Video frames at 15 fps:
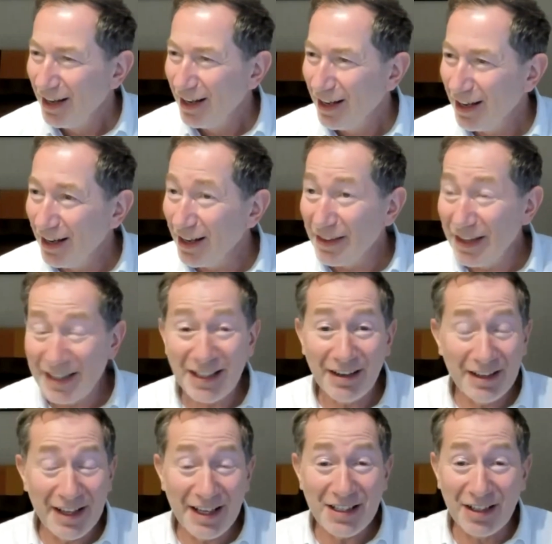And they
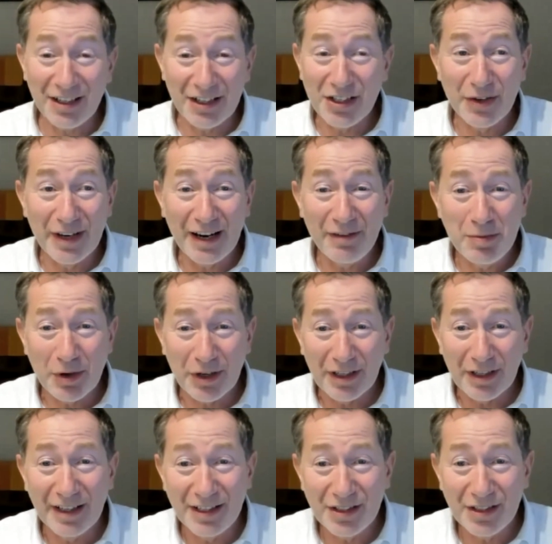started suing everybody.
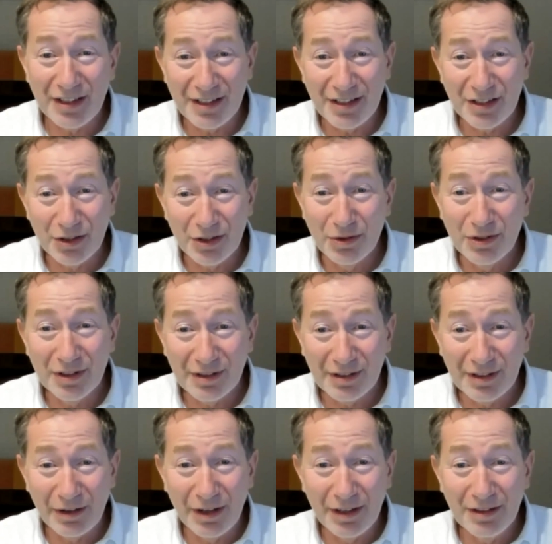They sued
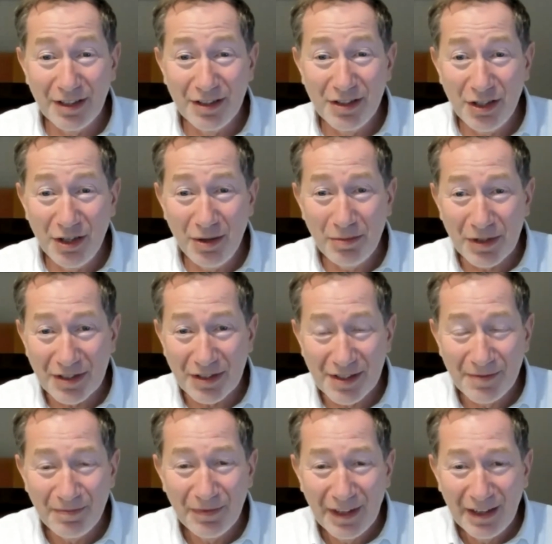their own
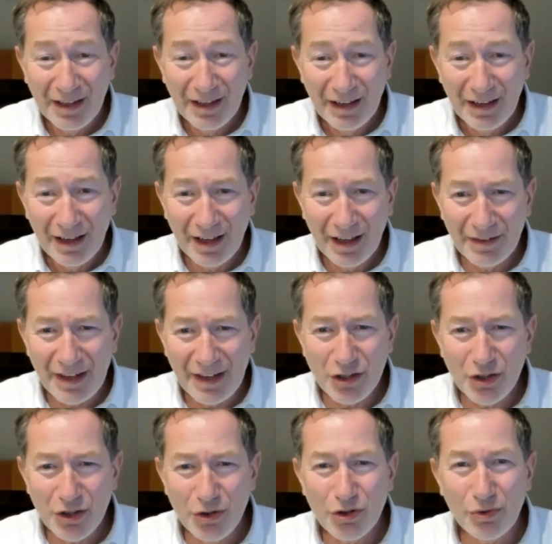consumers. They
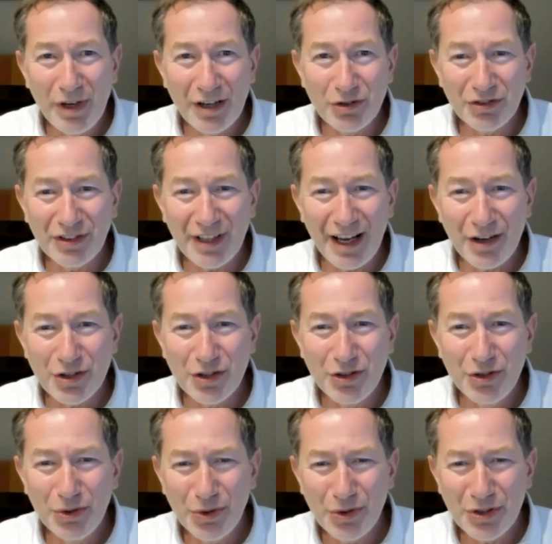sued
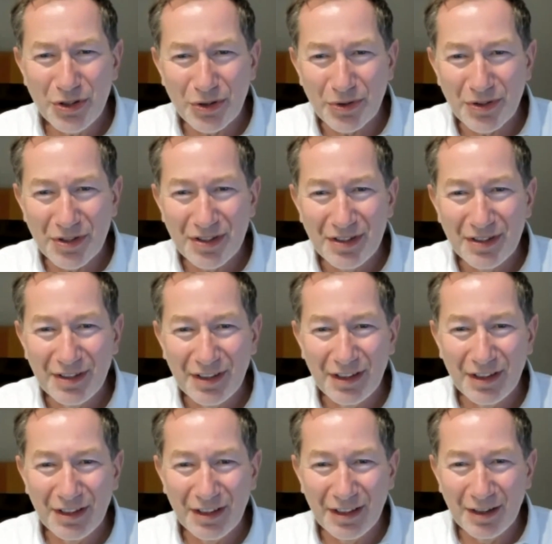300,000 lawsuits in
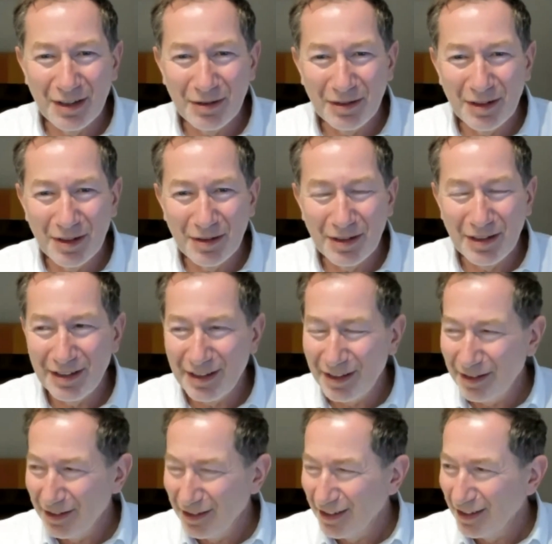
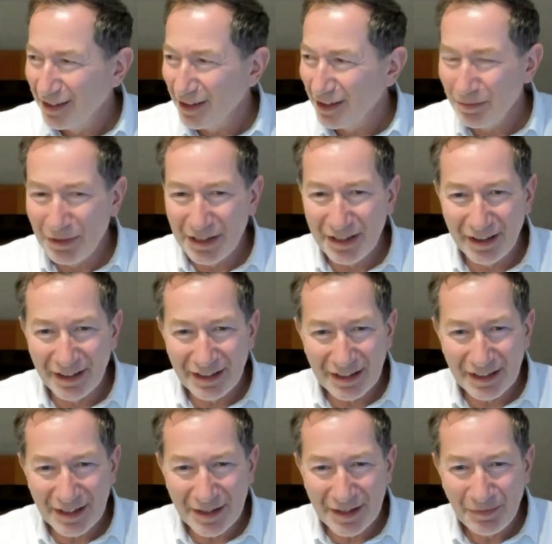the
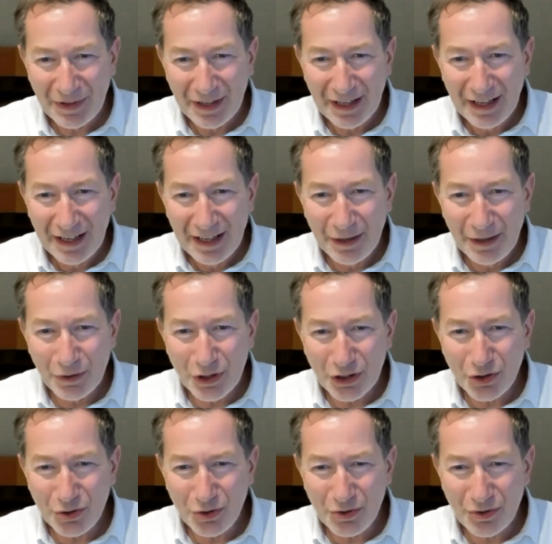mid-90s. It was
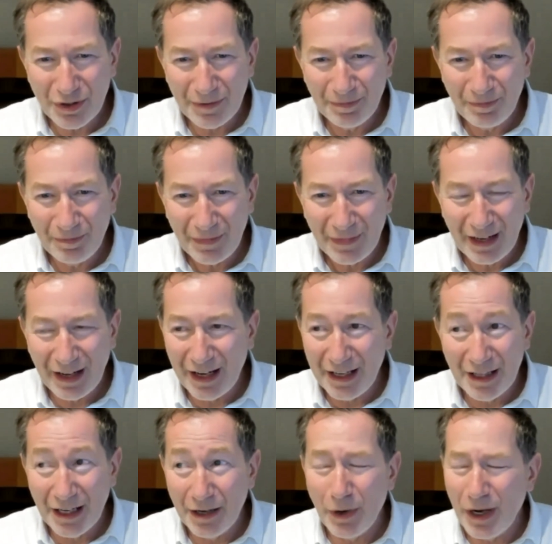extraordinary.
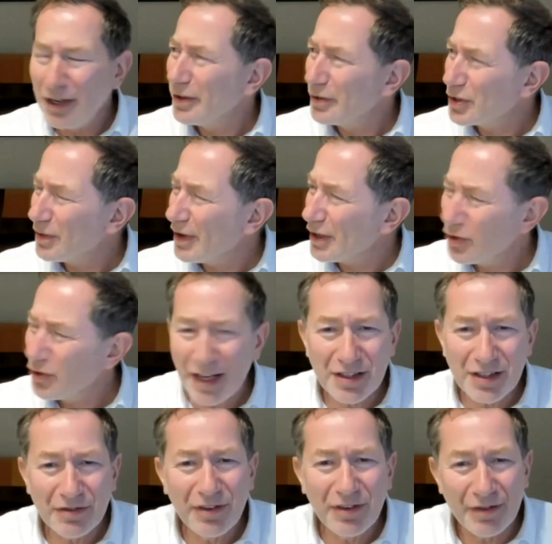It's about
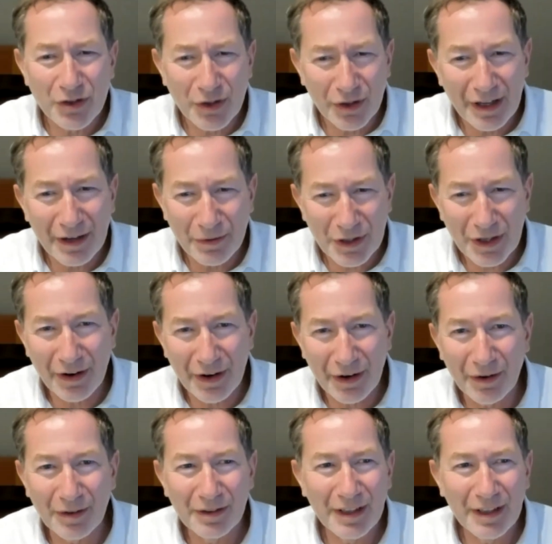2005. Sorry, that was going on.